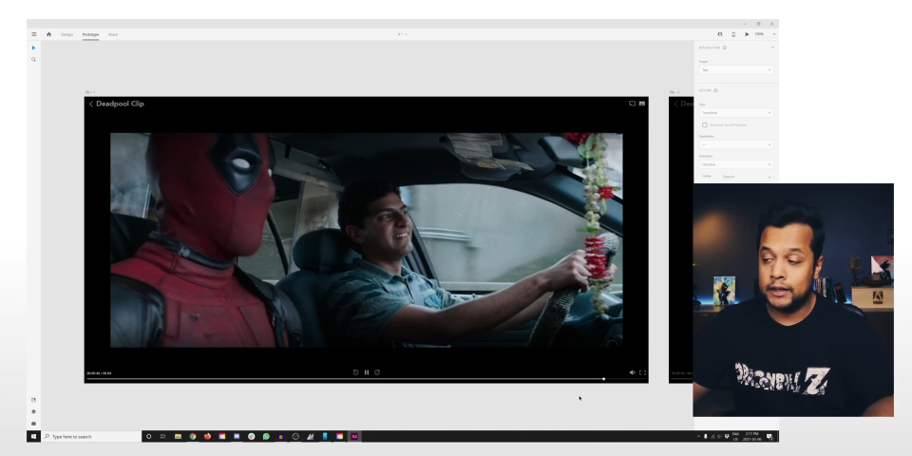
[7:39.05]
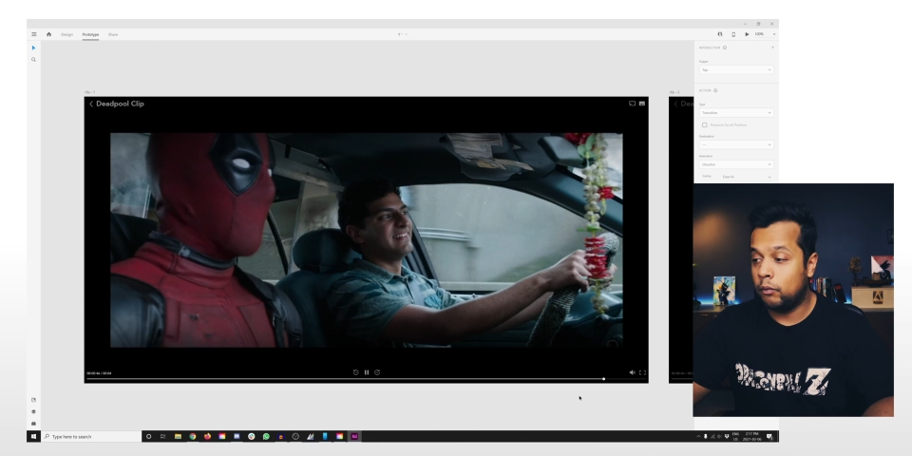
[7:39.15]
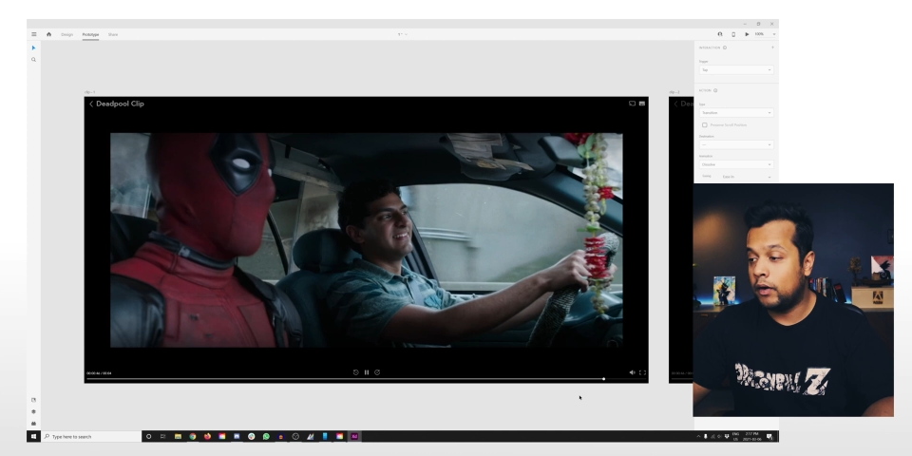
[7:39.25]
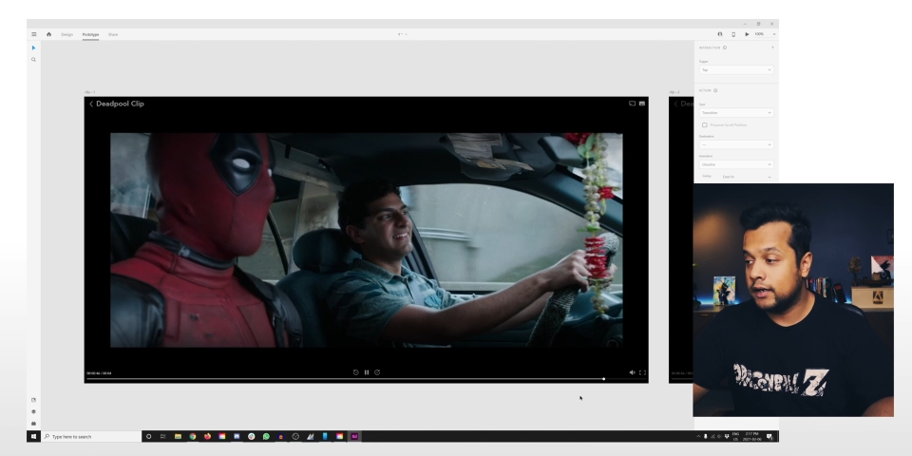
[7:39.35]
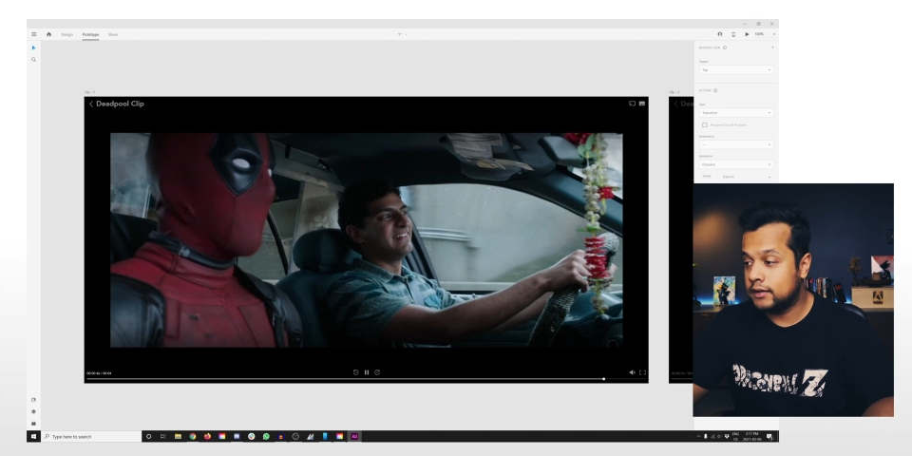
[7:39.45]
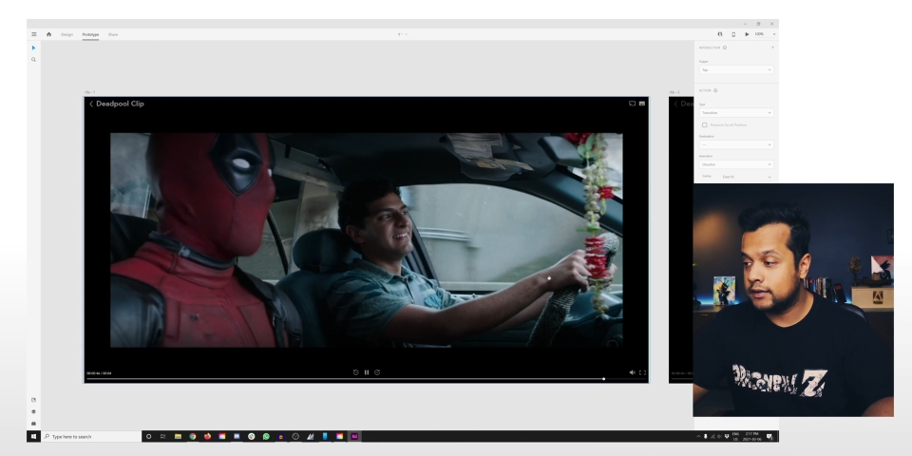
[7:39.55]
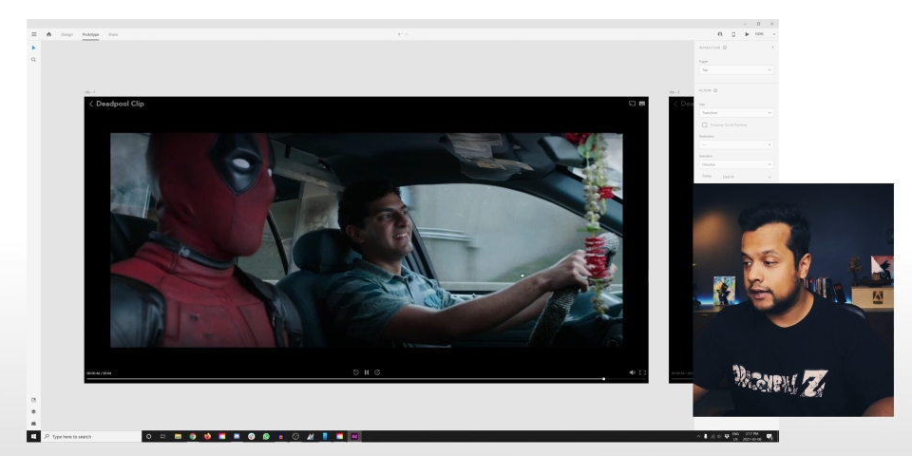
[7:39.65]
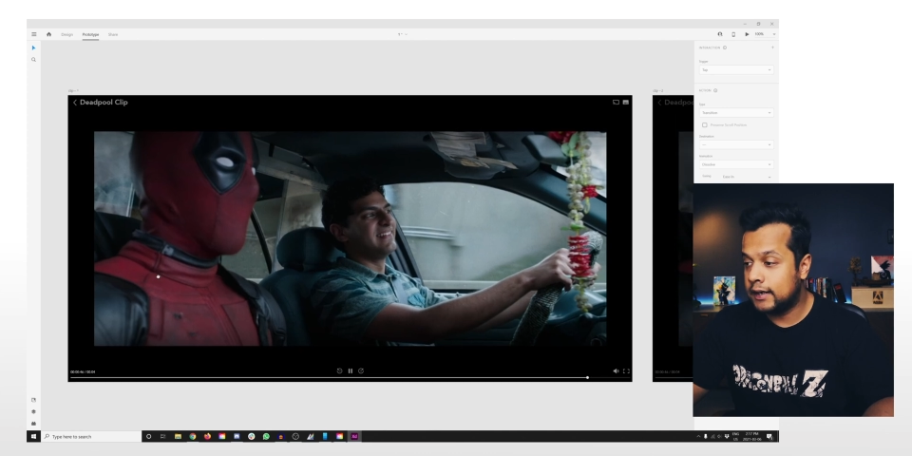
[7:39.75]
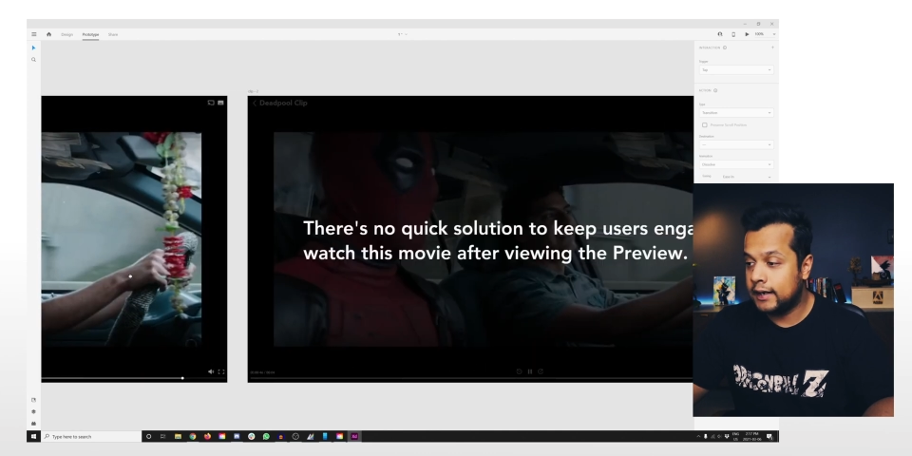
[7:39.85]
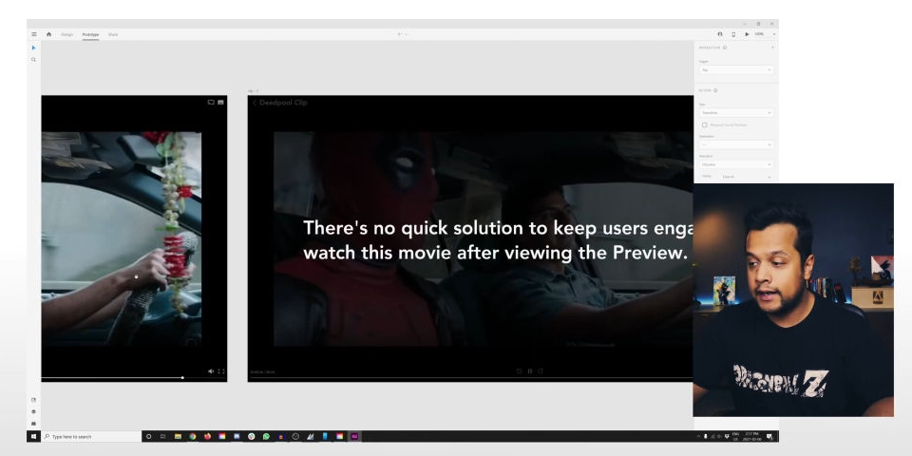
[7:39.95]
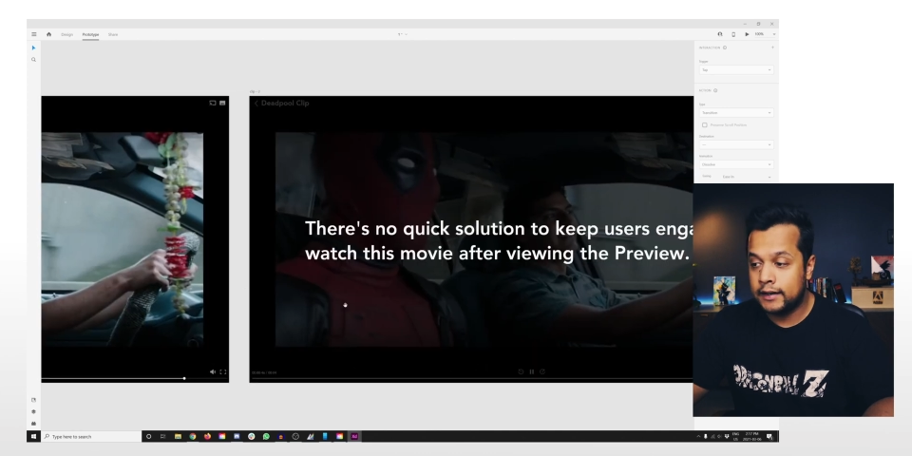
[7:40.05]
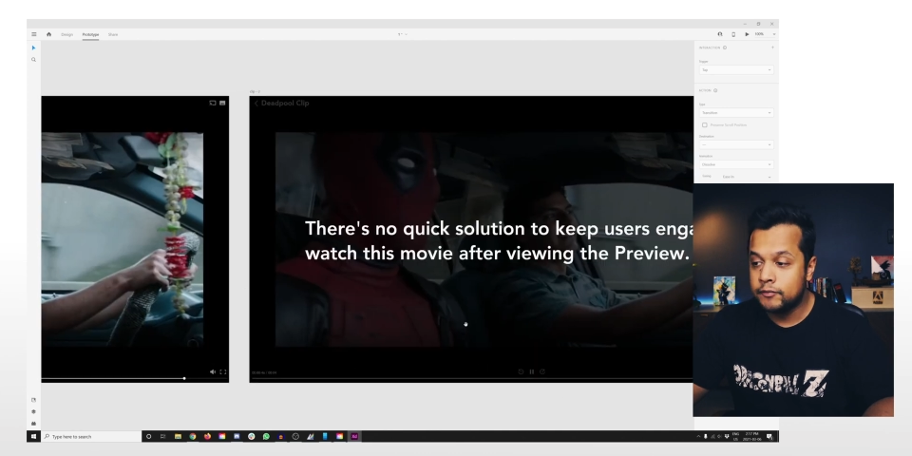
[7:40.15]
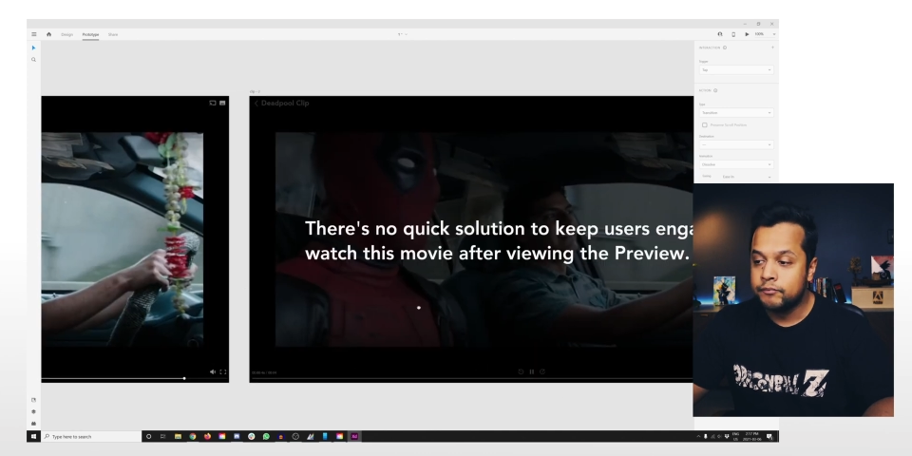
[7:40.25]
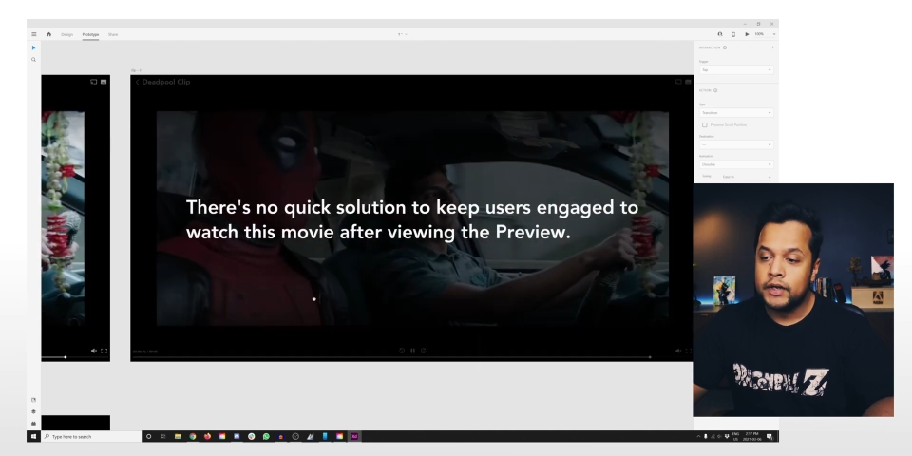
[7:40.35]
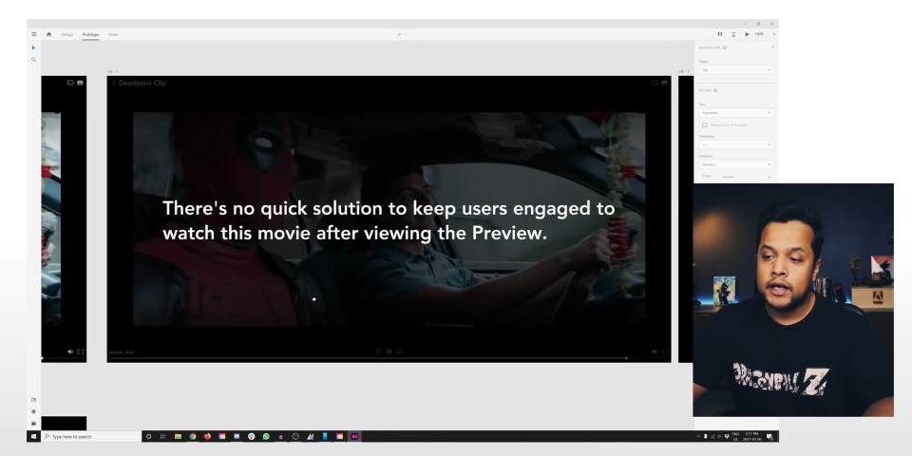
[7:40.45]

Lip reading: they want. And